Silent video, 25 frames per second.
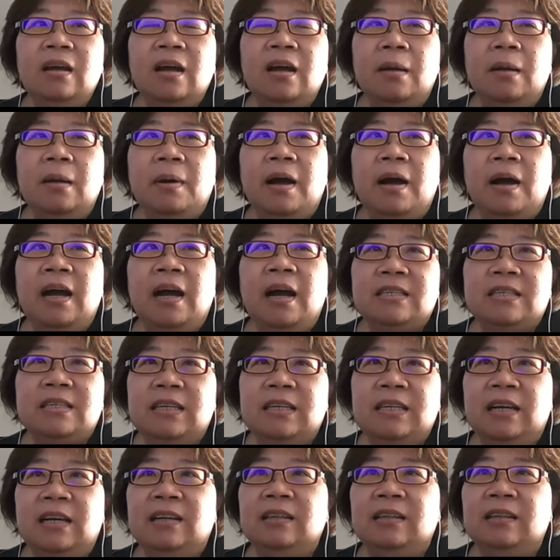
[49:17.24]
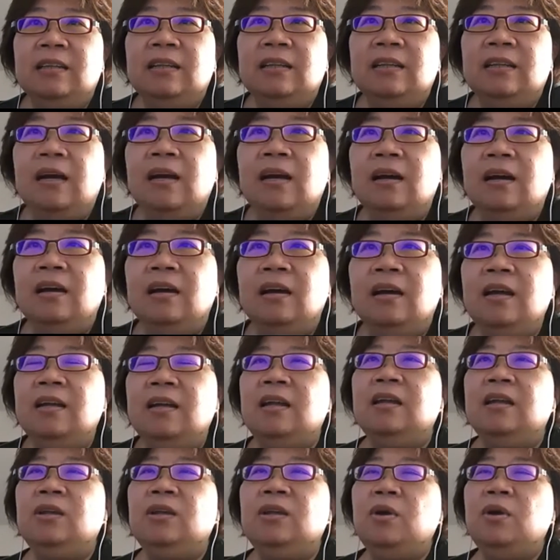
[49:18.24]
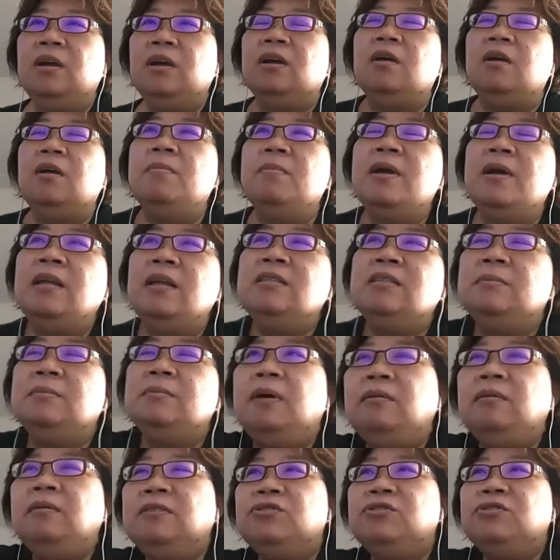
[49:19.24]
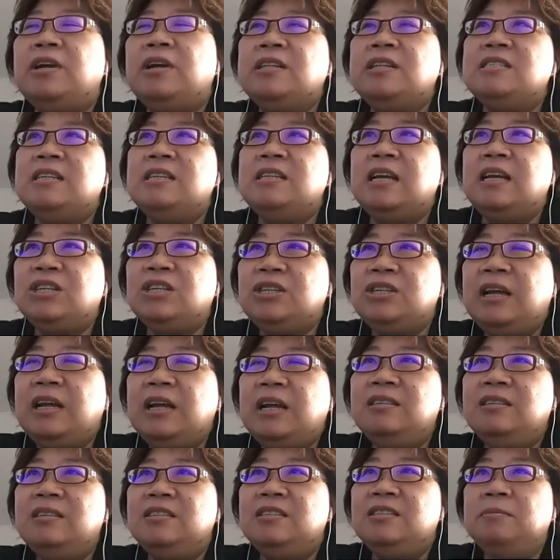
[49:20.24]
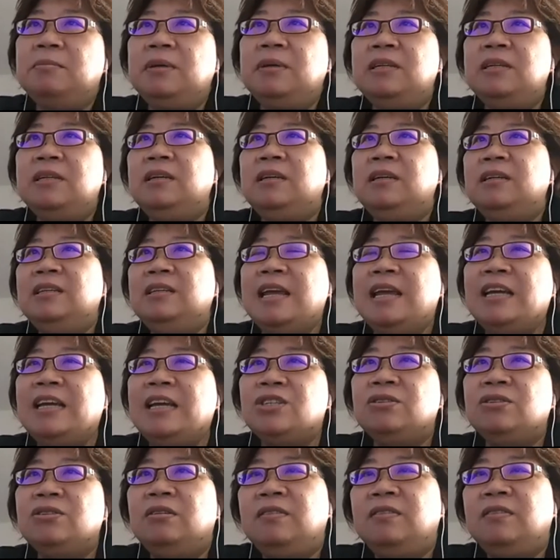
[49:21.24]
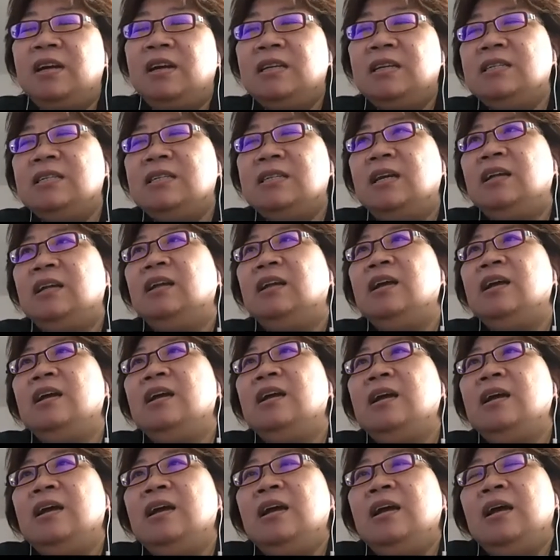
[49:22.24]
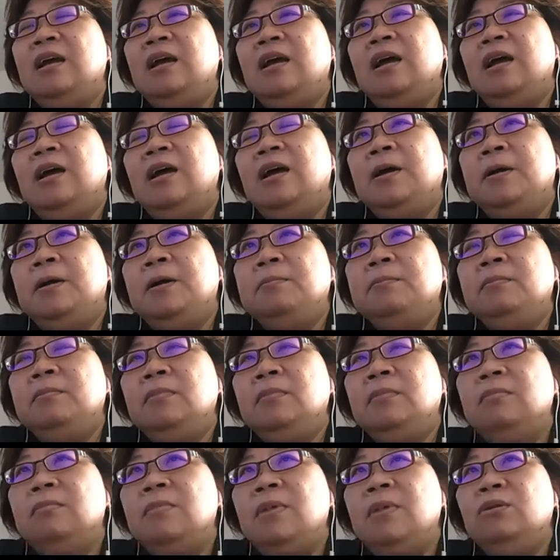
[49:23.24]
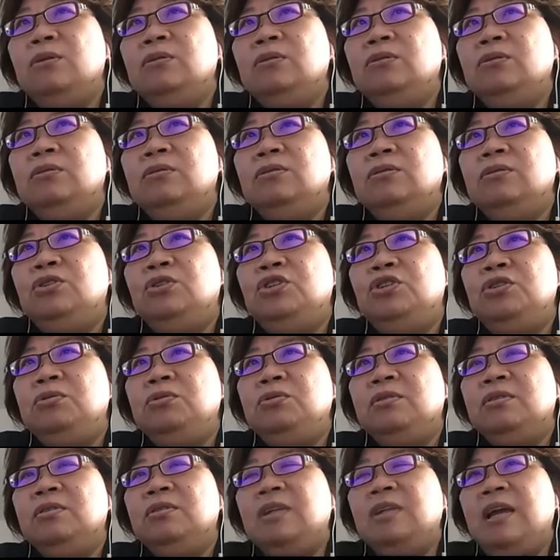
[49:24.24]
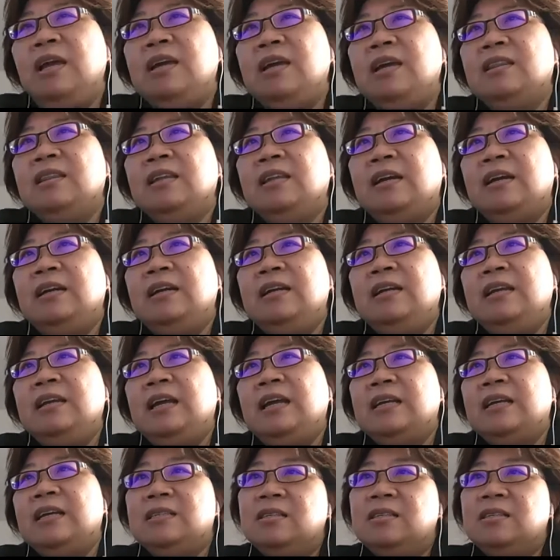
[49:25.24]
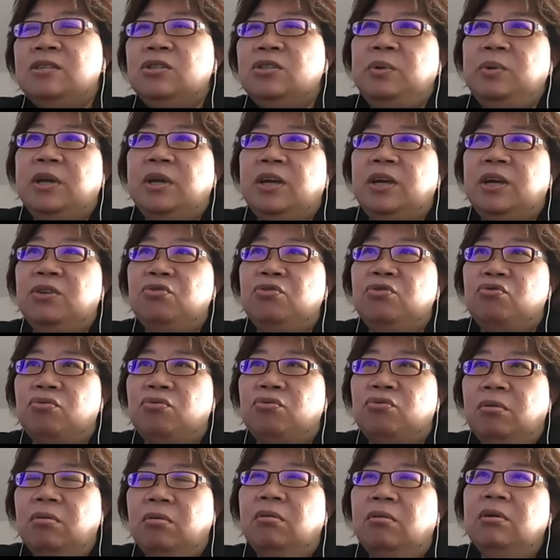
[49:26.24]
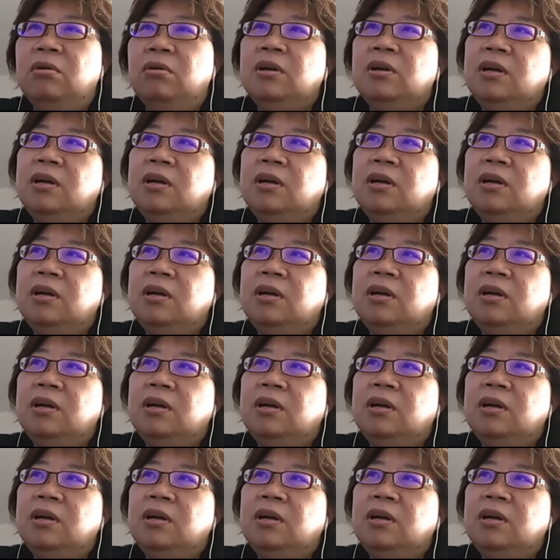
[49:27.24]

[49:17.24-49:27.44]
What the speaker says: ASEAN, mm-hmm. and you had comments about transnationalism and the nature of ASEAN. Yes. Do you think there are any lessons we can draw